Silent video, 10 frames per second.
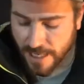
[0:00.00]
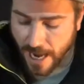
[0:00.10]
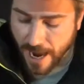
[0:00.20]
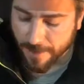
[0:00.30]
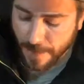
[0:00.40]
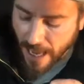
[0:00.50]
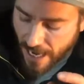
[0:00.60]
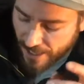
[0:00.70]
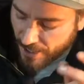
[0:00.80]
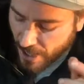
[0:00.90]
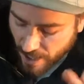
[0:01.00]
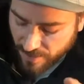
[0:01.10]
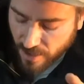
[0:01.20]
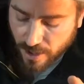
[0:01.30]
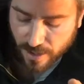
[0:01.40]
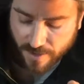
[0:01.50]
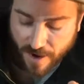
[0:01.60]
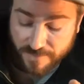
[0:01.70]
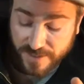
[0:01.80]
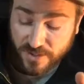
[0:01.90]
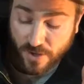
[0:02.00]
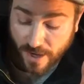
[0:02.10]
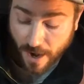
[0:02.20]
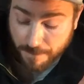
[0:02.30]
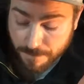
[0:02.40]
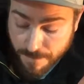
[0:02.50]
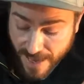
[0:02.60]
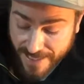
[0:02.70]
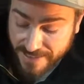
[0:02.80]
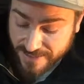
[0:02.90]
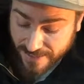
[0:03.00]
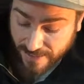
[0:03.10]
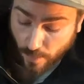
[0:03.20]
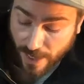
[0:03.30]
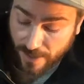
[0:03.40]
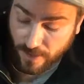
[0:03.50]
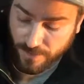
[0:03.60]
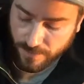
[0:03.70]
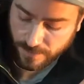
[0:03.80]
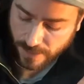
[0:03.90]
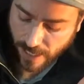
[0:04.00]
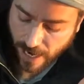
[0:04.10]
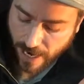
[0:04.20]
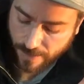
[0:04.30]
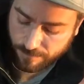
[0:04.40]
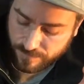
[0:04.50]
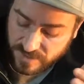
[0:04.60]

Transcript: And another lure that I've been doing amazingly well on.